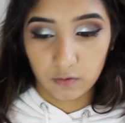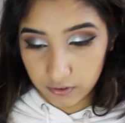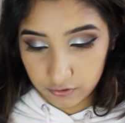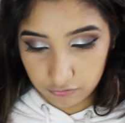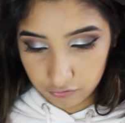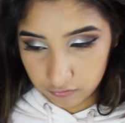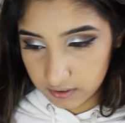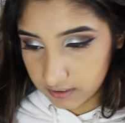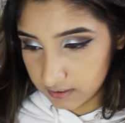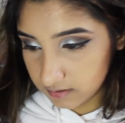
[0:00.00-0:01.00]
What you do
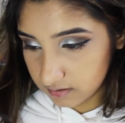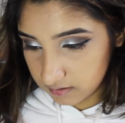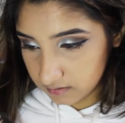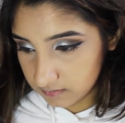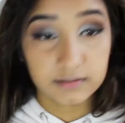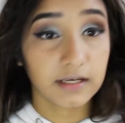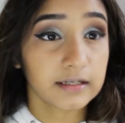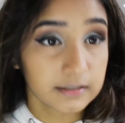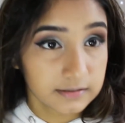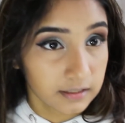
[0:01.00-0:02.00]
is
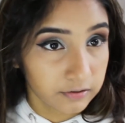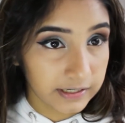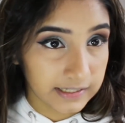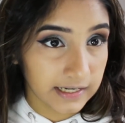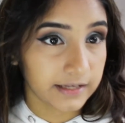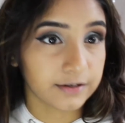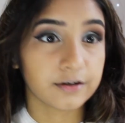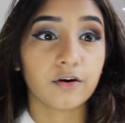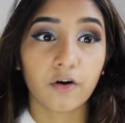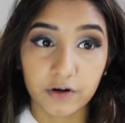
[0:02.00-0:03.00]
take a cigarette
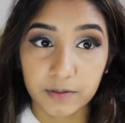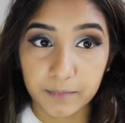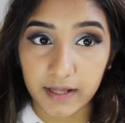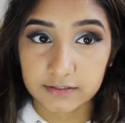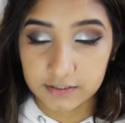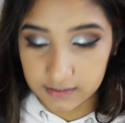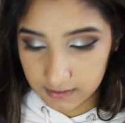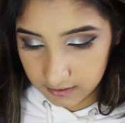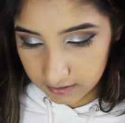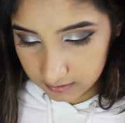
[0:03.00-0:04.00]
lighter or a
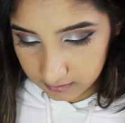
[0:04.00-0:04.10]
matchstick,